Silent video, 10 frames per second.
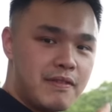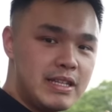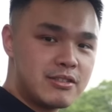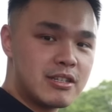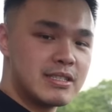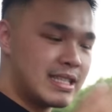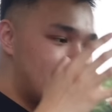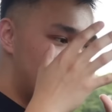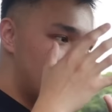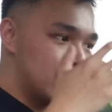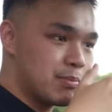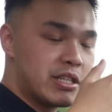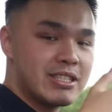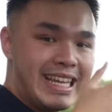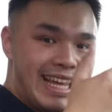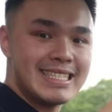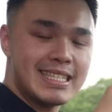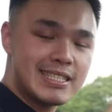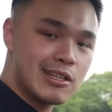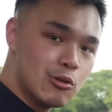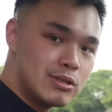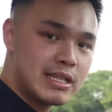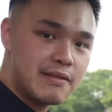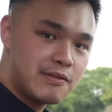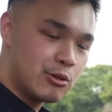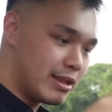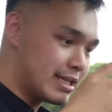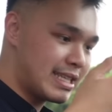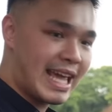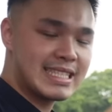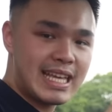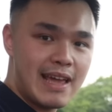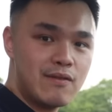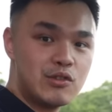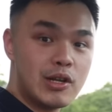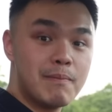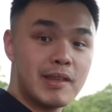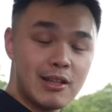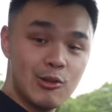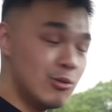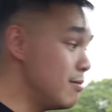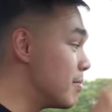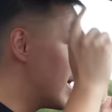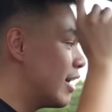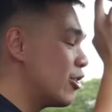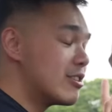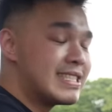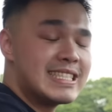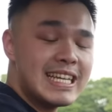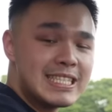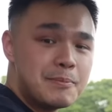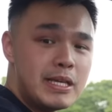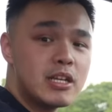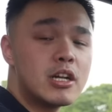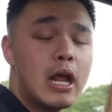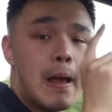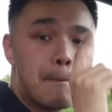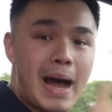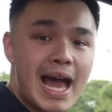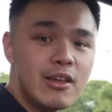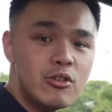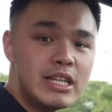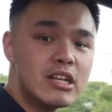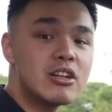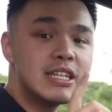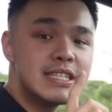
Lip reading: features that especially is exclusive to this S-HEV trim include your 6-speaker Pioneer